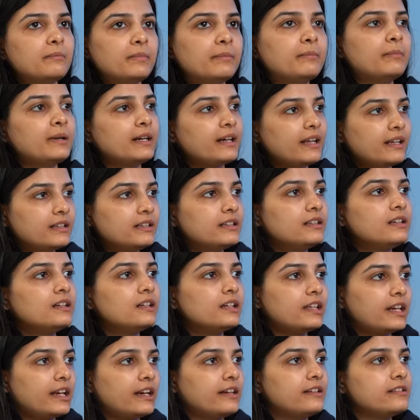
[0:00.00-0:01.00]
but I
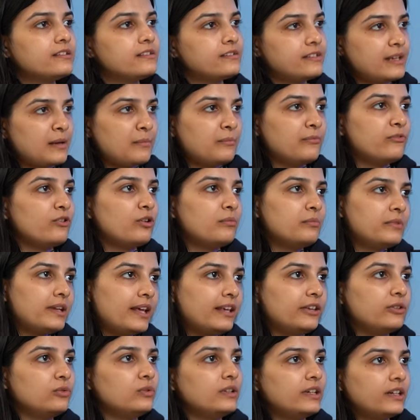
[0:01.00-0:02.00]
think a great step from
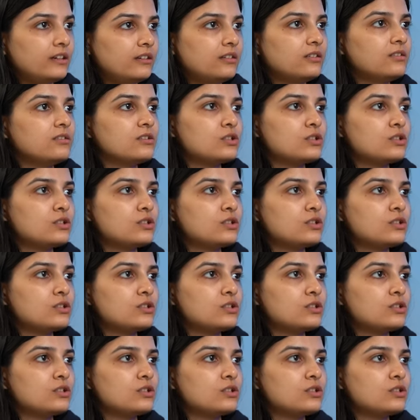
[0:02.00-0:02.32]
regulators